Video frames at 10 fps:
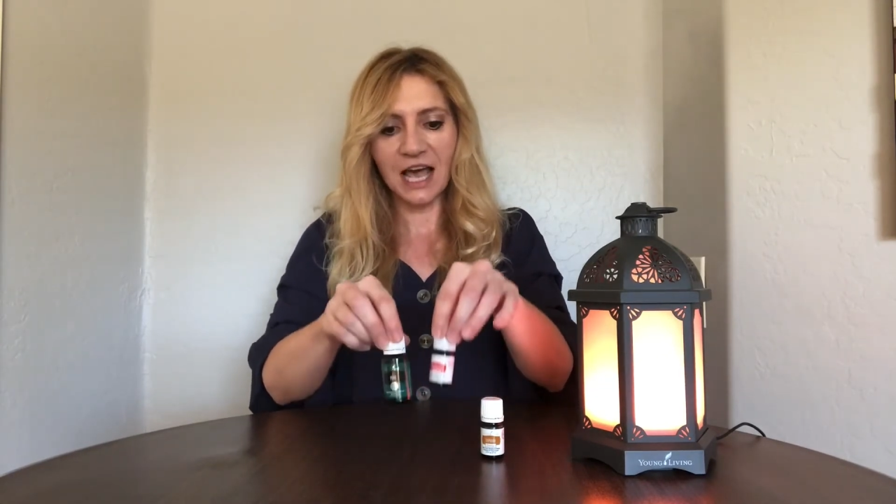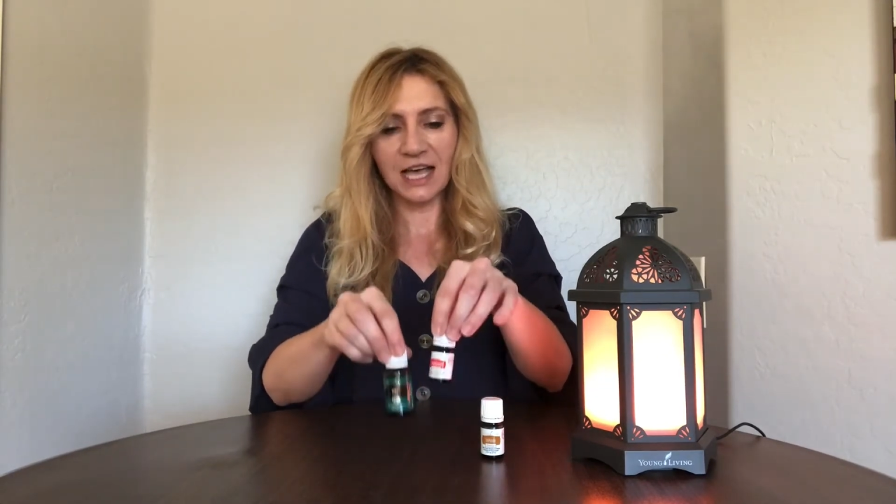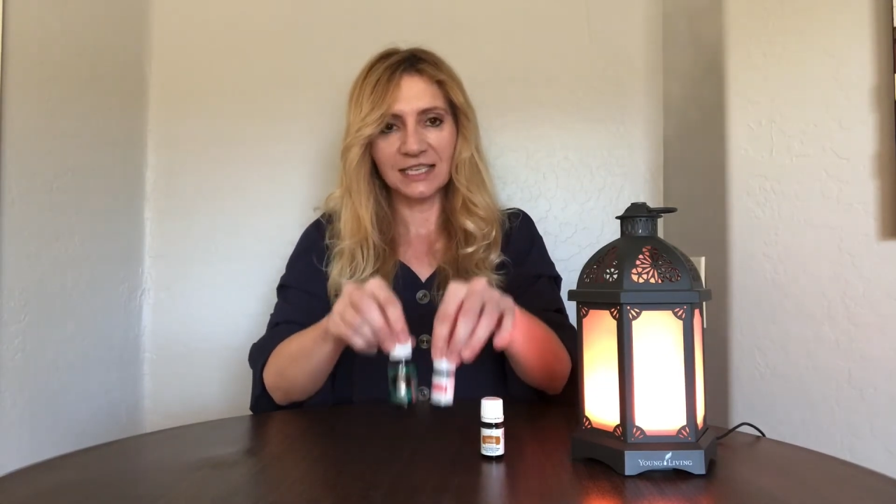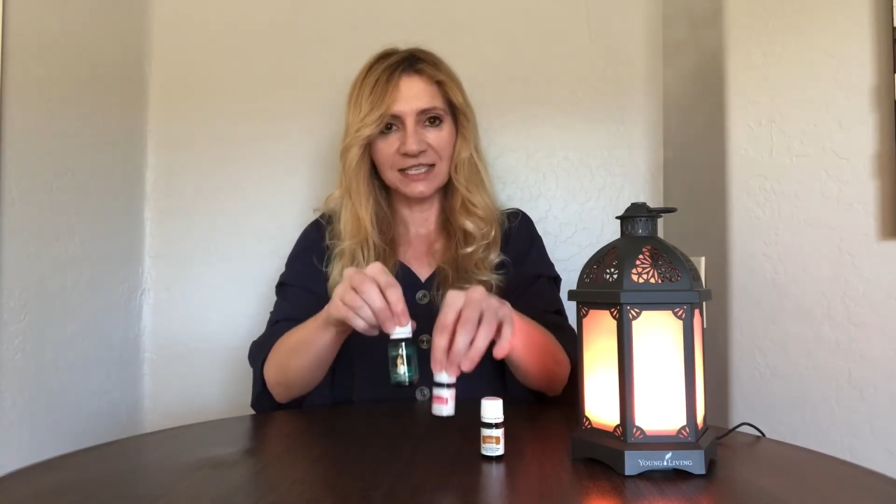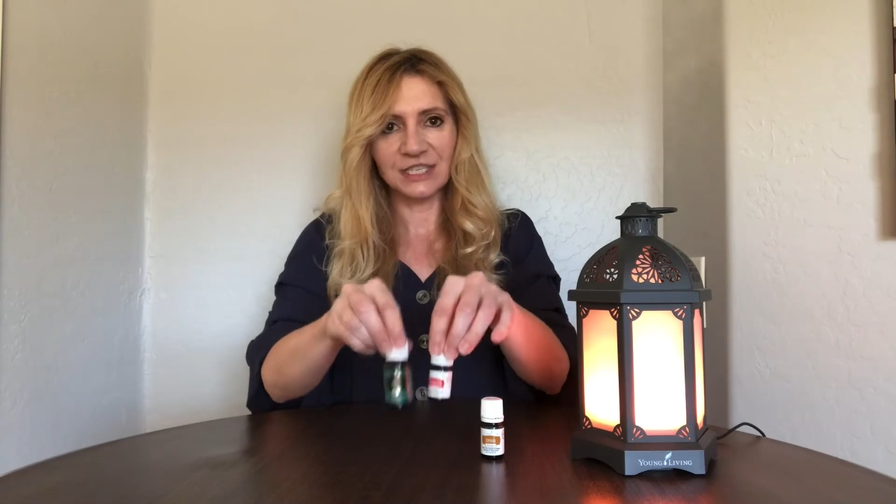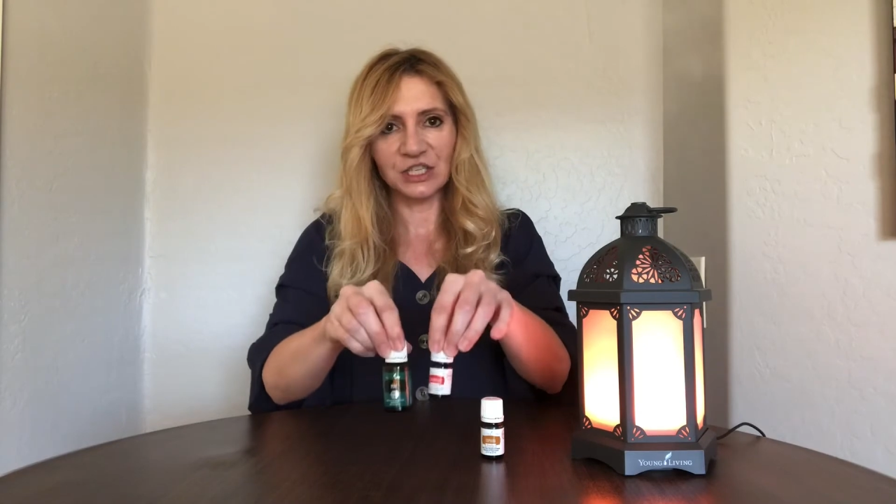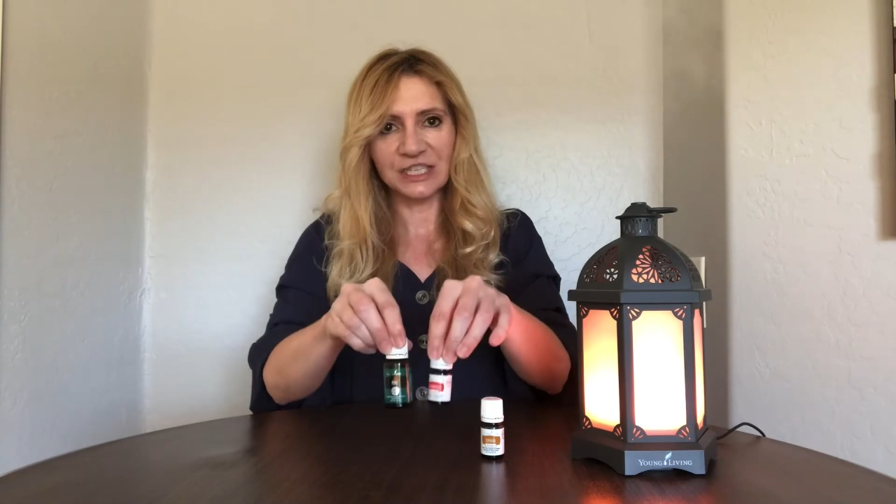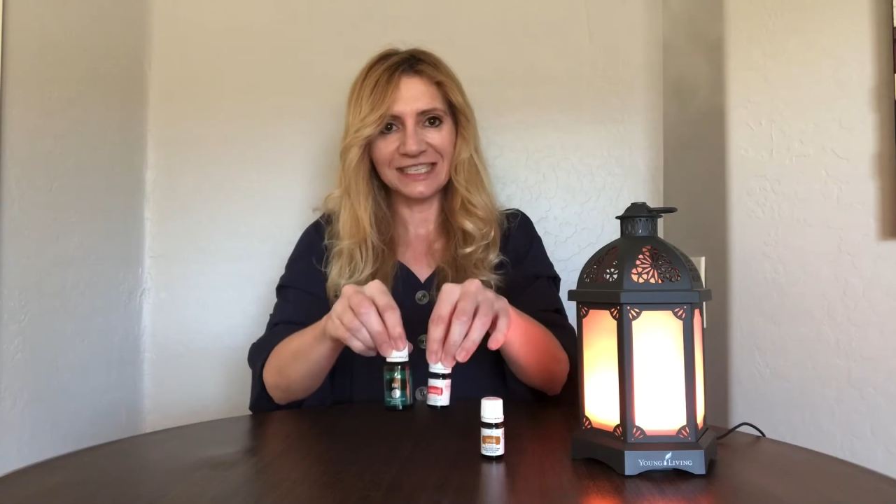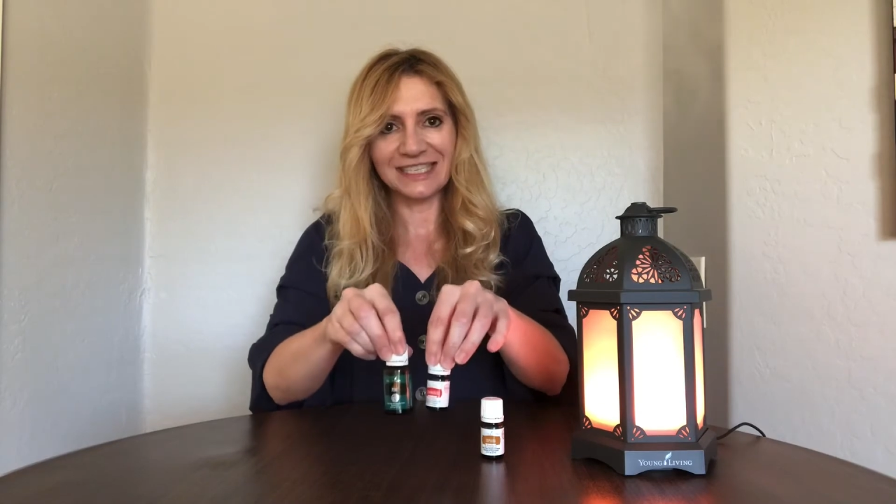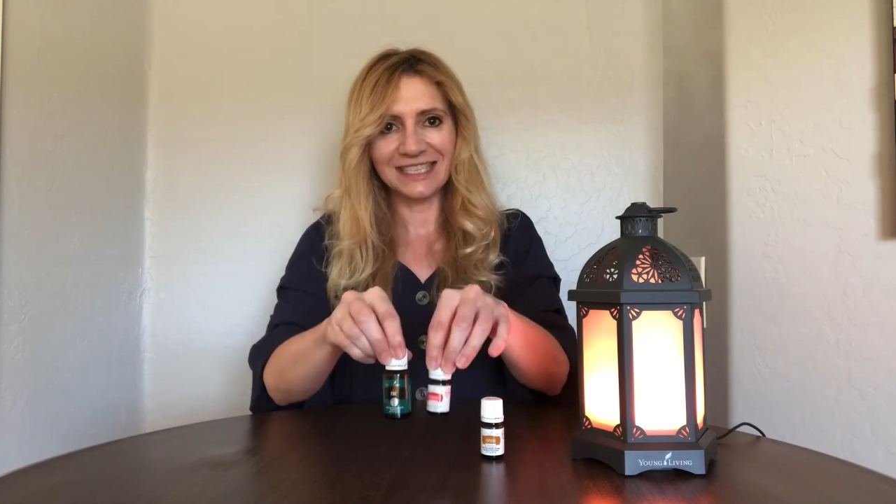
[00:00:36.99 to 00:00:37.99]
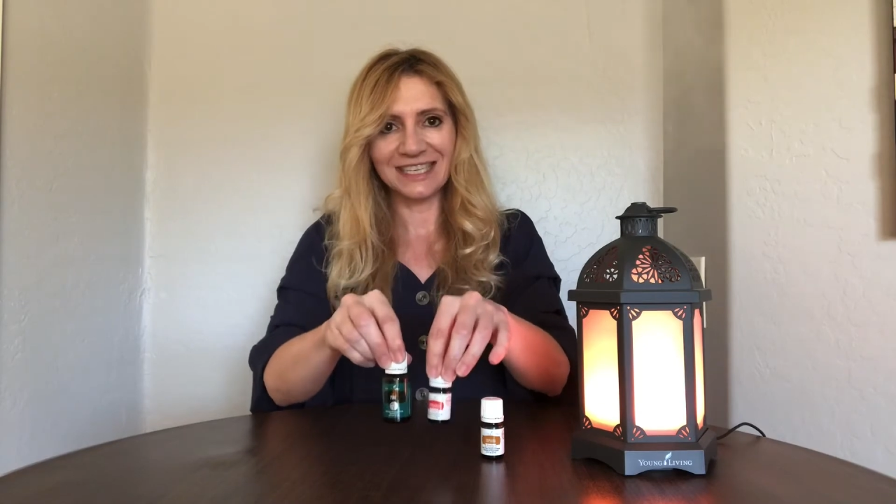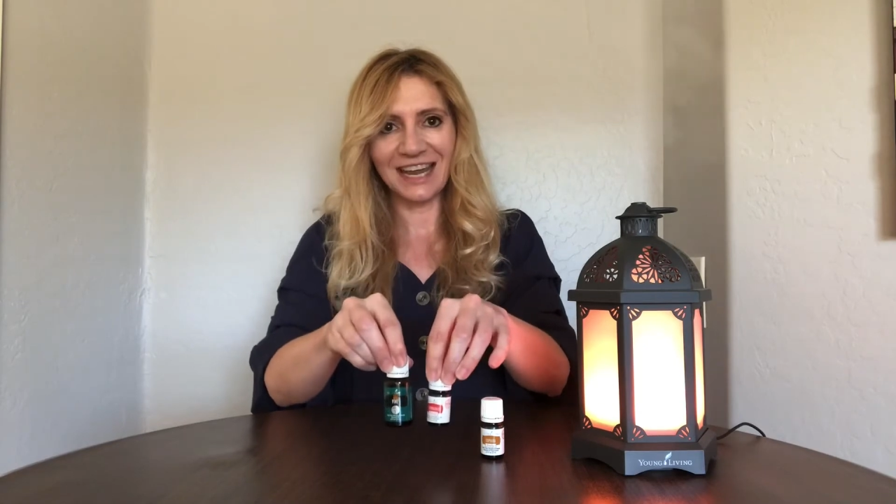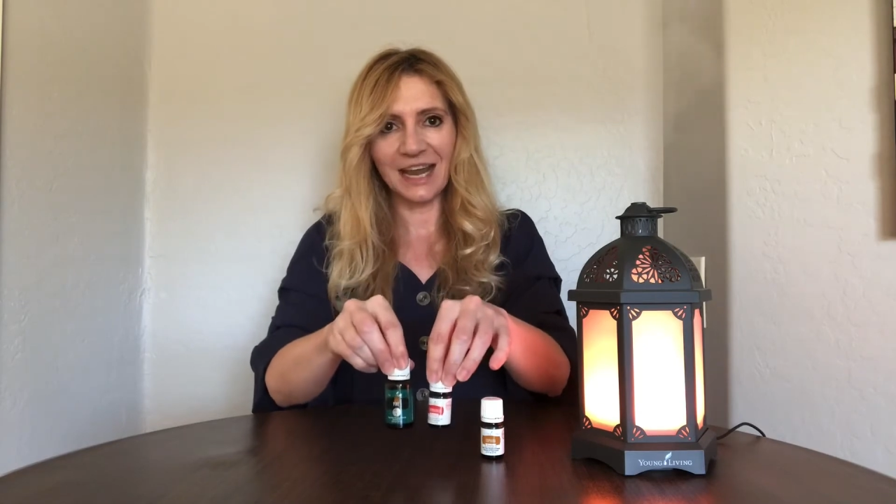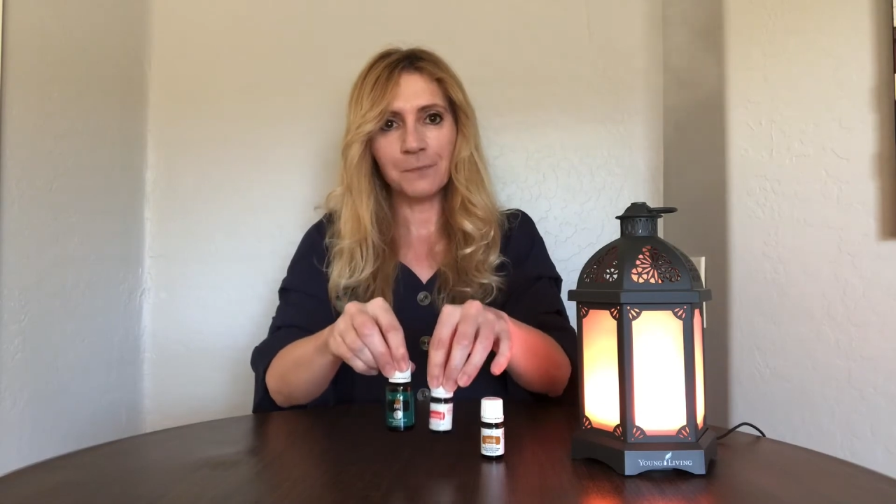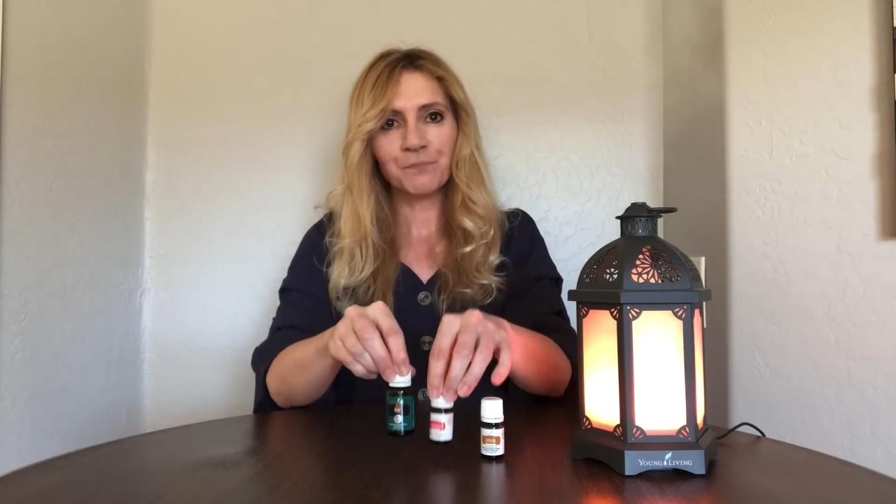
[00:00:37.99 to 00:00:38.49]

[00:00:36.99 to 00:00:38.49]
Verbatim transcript: series today.